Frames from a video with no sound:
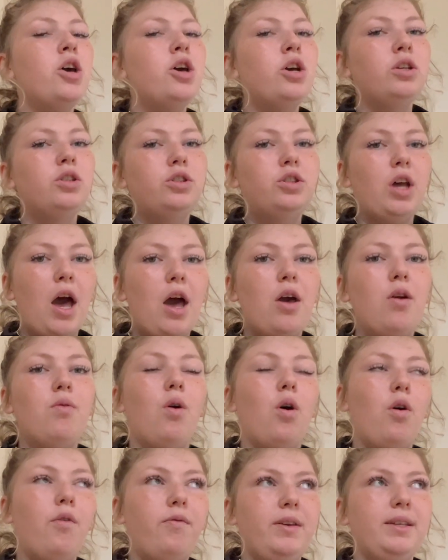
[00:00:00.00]
So
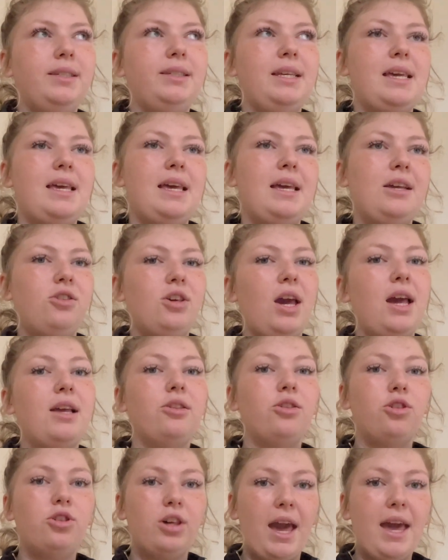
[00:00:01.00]
obviously he
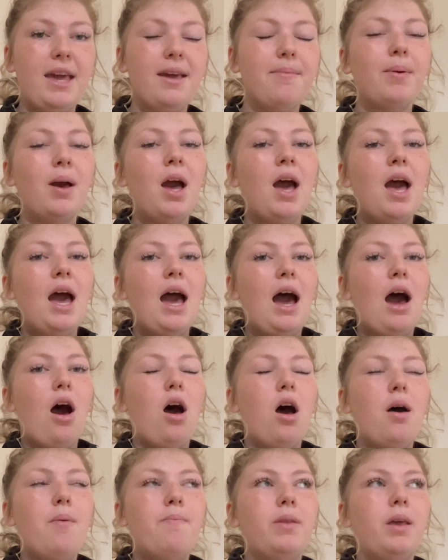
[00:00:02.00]
changed shape.
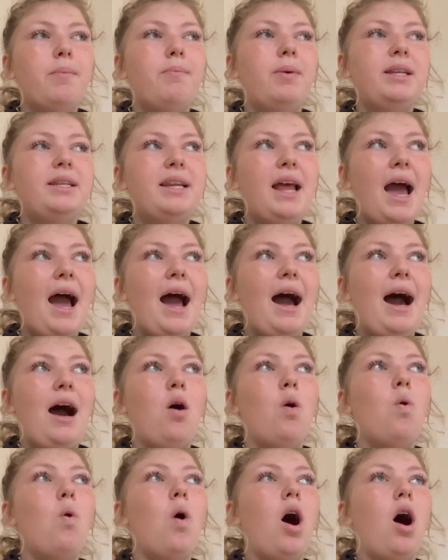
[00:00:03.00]
But
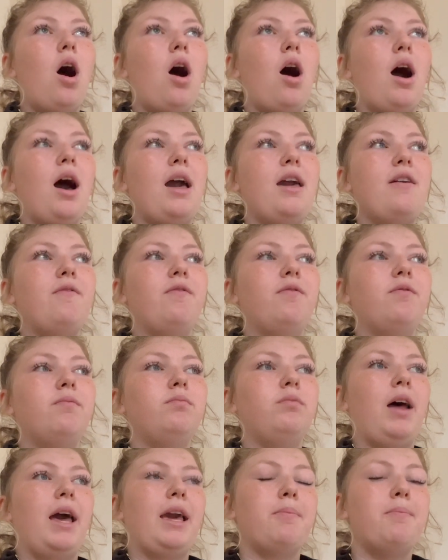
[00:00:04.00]
now I've
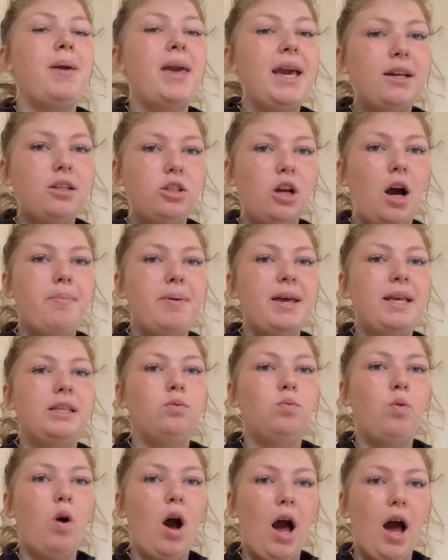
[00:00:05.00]
like picked up
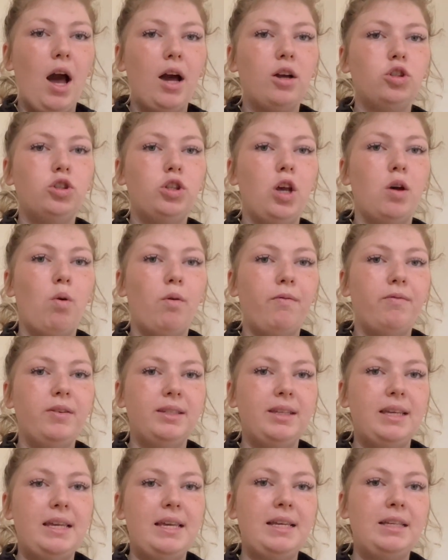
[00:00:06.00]
his work, so
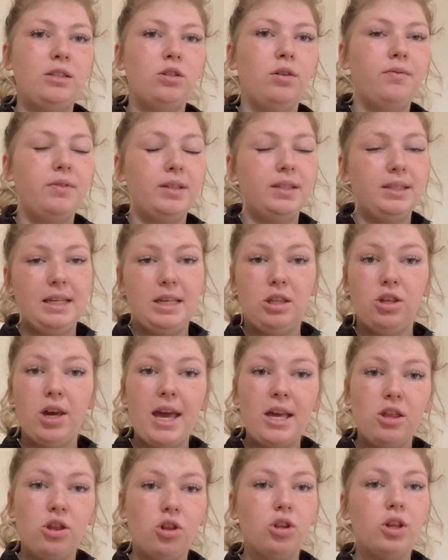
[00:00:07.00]
obviously he's
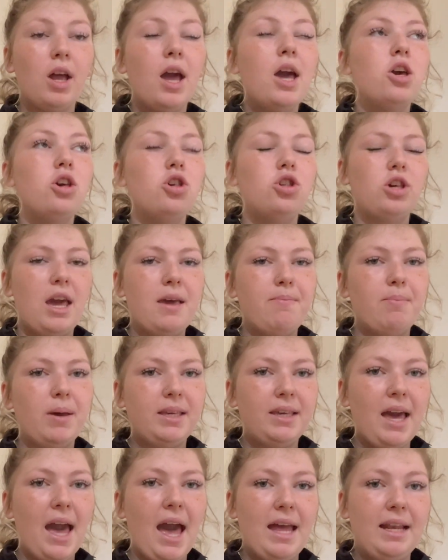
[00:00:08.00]
changed shape
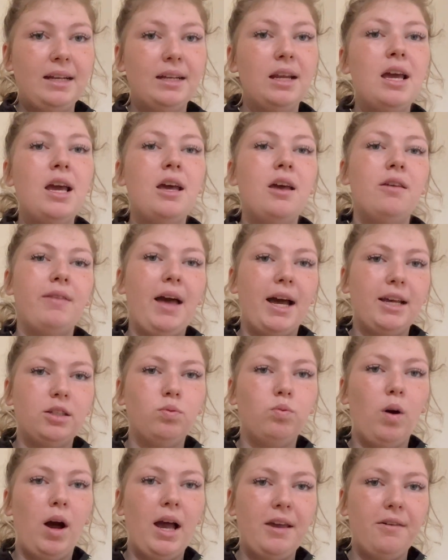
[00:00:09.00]
again.
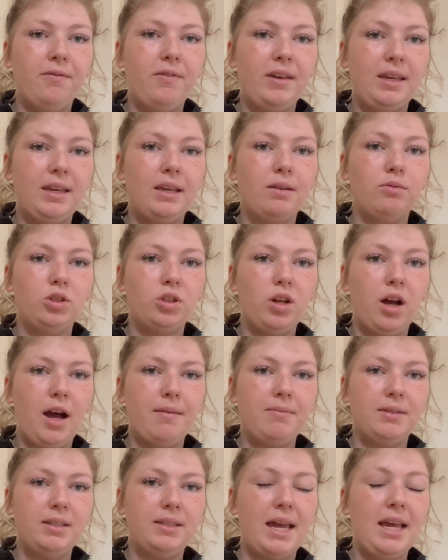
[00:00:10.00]
That's why I think it was
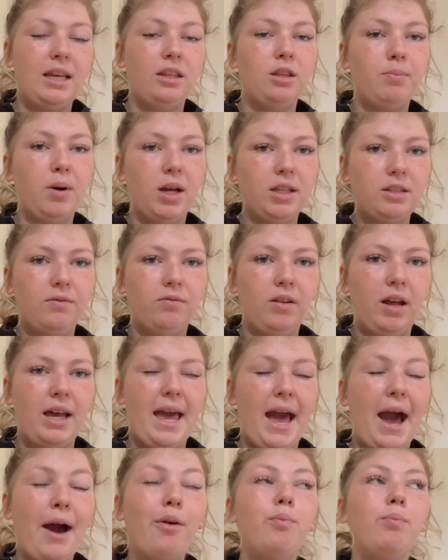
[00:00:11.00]
time to take the butterfly
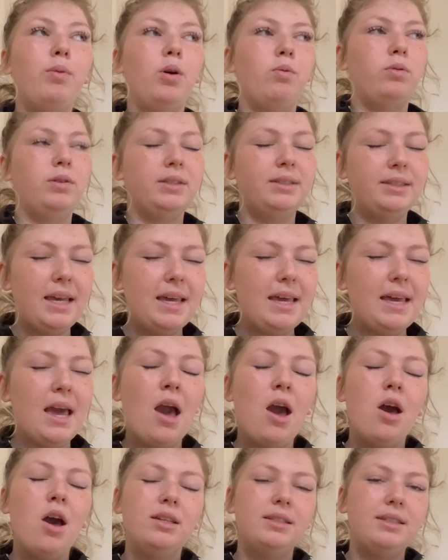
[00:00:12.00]
out. But we'll see
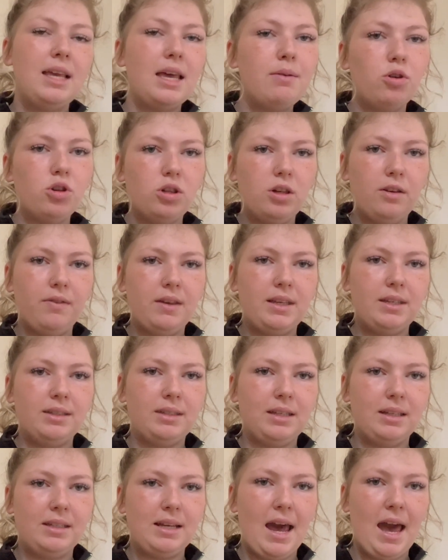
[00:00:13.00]
what she thinks
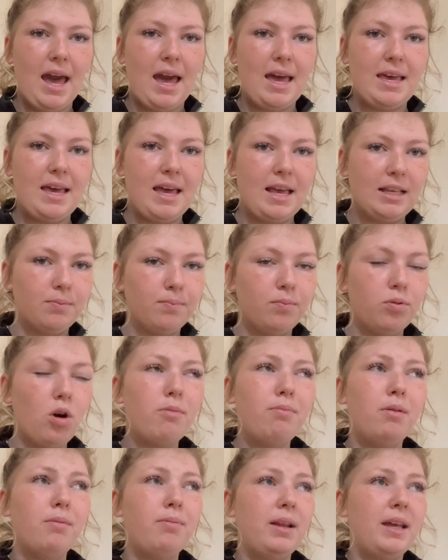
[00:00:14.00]
today. It's
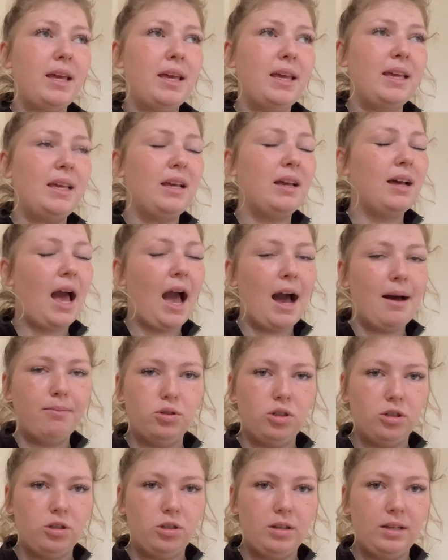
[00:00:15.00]
probably
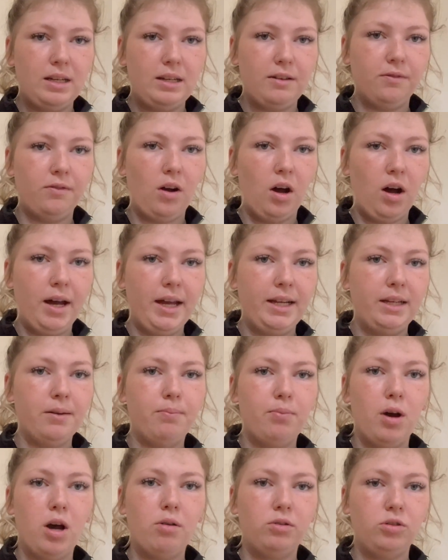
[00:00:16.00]
absolutely fine,
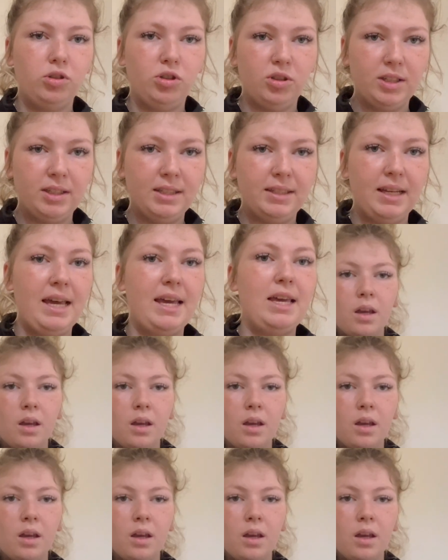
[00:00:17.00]
but we'll just see.